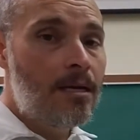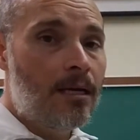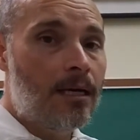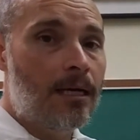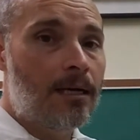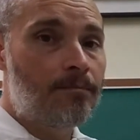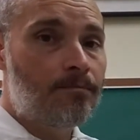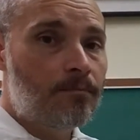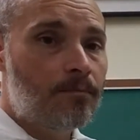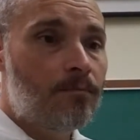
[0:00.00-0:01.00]

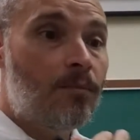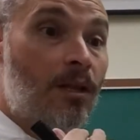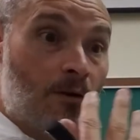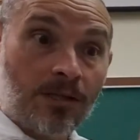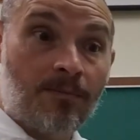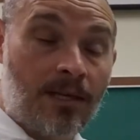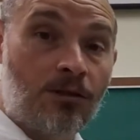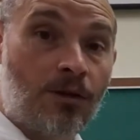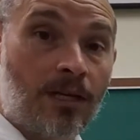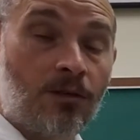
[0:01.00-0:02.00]
There are some things
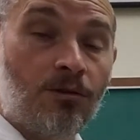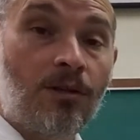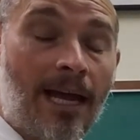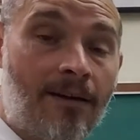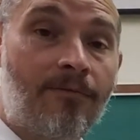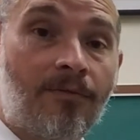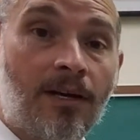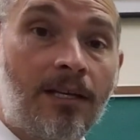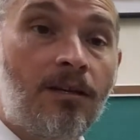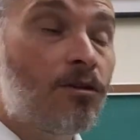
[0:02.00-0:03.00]
you can do to have
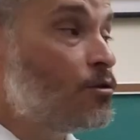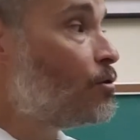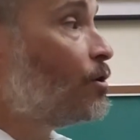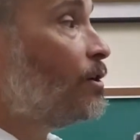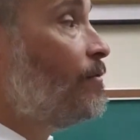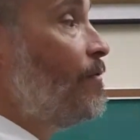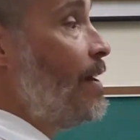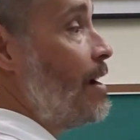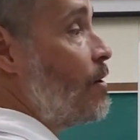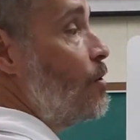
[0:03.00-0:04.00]
fun. You could
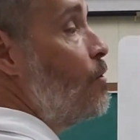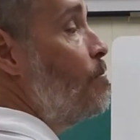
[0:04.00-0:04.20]
faire une